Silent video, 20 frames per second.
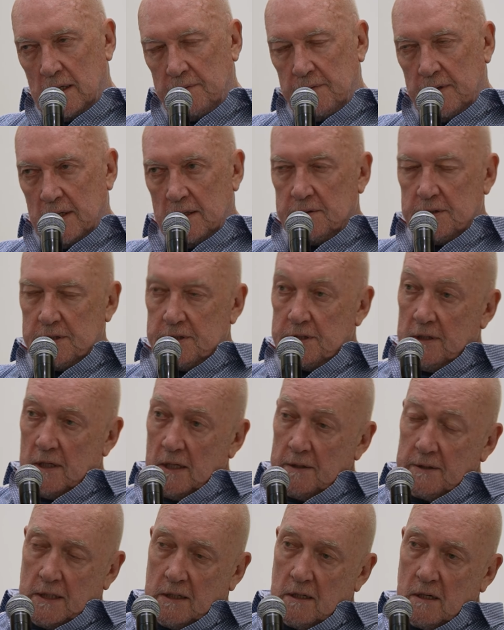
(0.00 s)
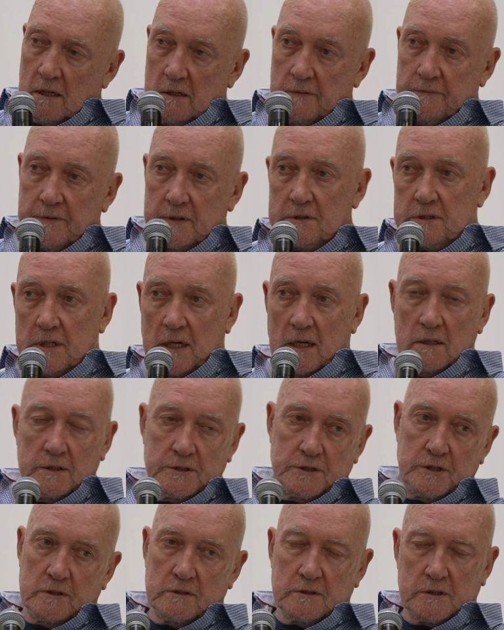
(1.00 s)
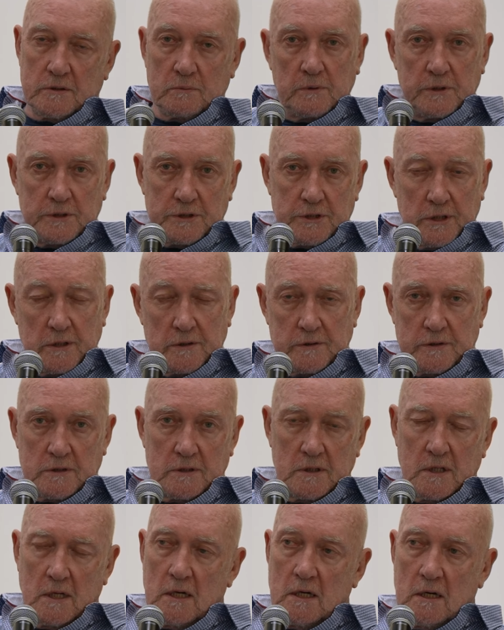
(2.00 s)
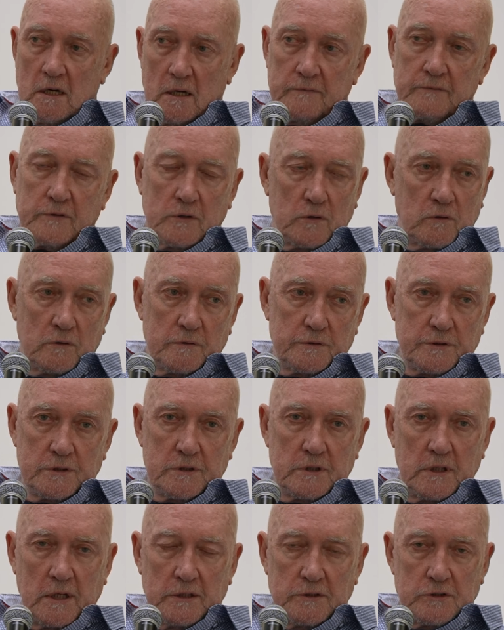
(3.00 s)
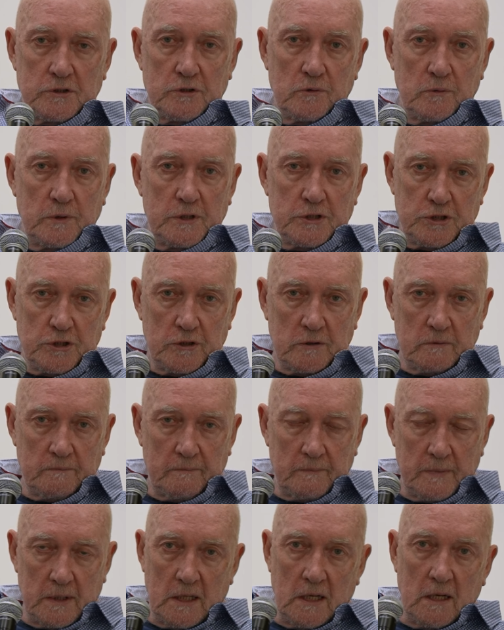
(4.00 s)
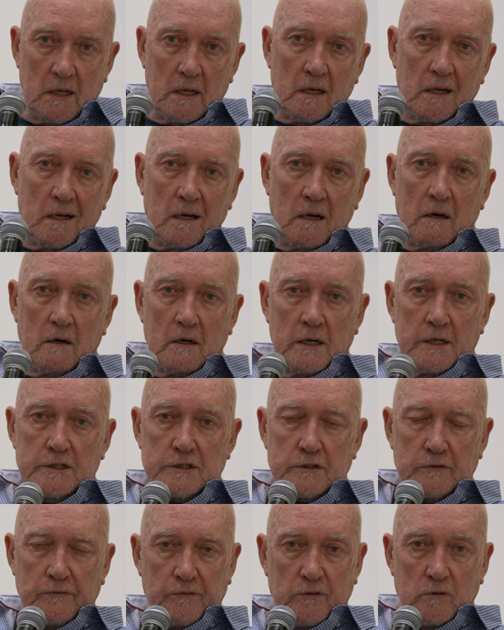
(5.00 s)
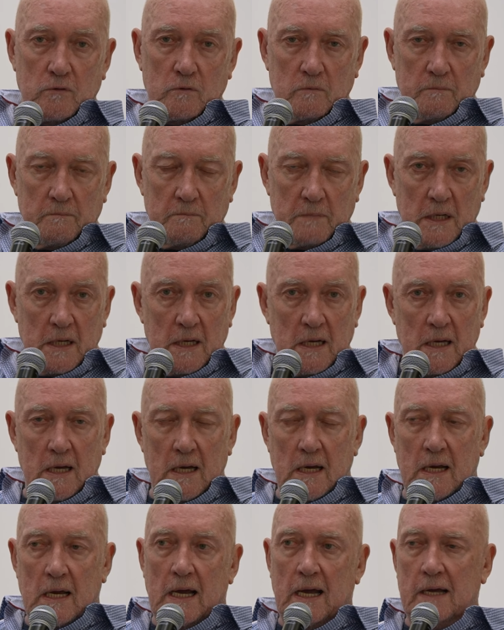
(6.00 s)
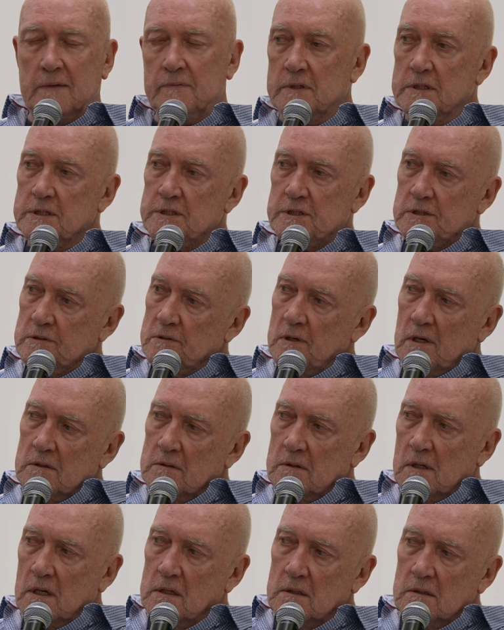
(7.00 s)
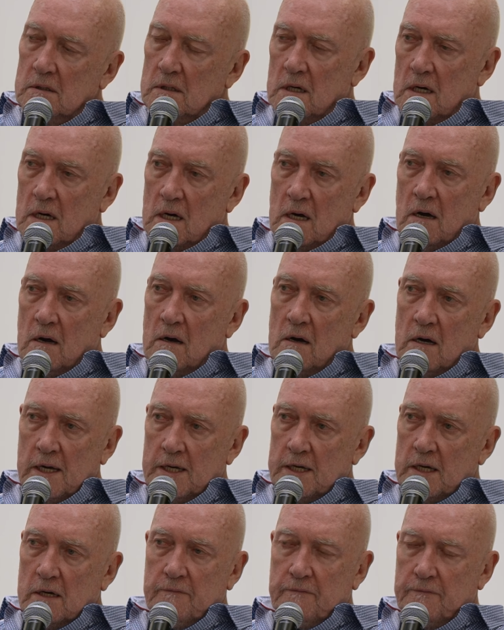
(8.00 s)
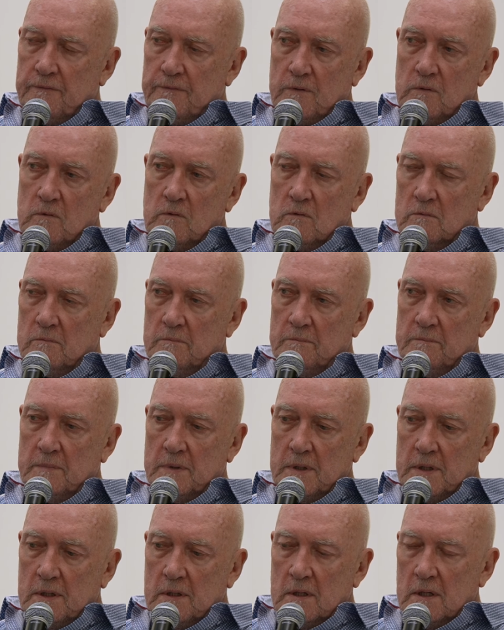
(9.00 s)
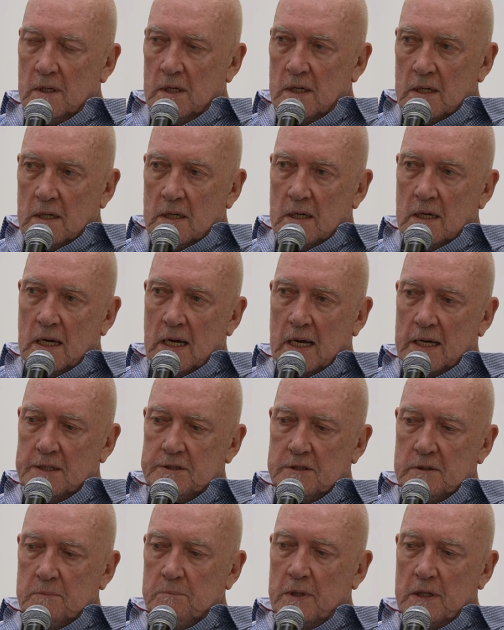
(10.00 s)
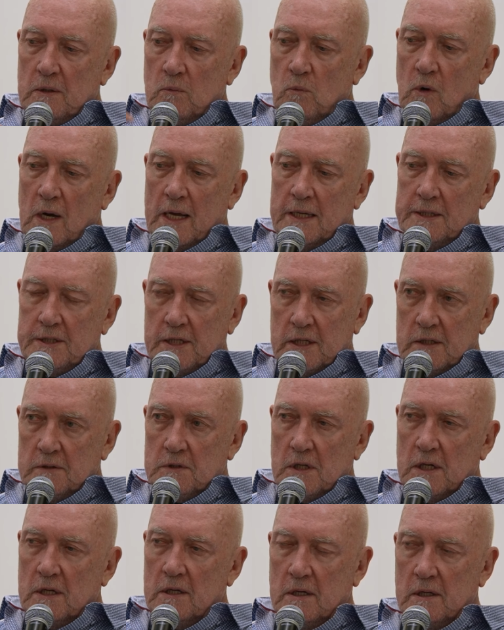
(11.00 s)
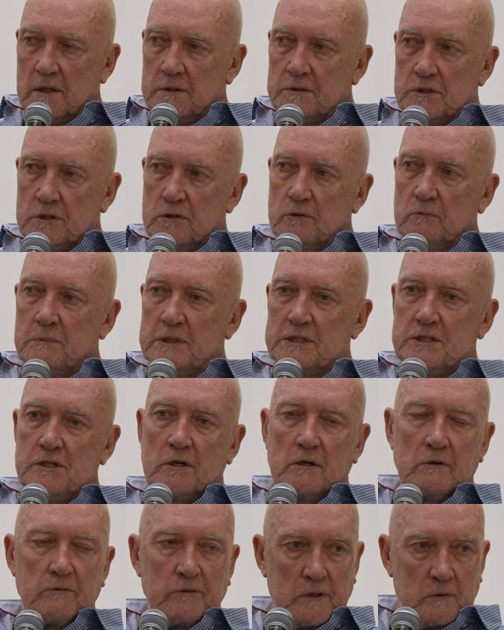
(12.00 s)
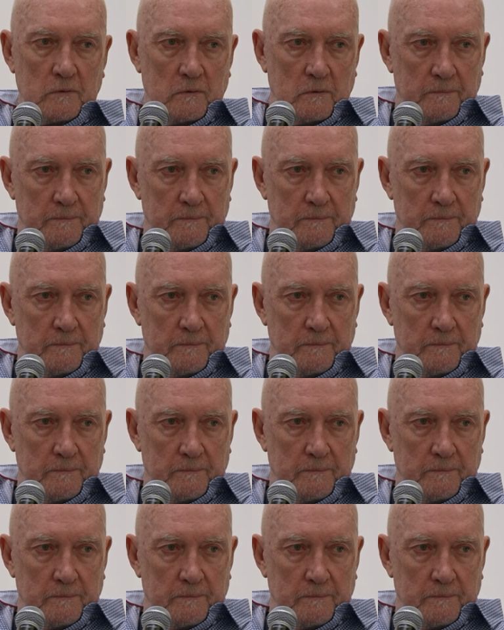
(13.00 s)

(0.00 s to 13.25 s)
then there's another kind of intelligence, which is, of course, intuition, highest form. And this higher form has to be wedded to material.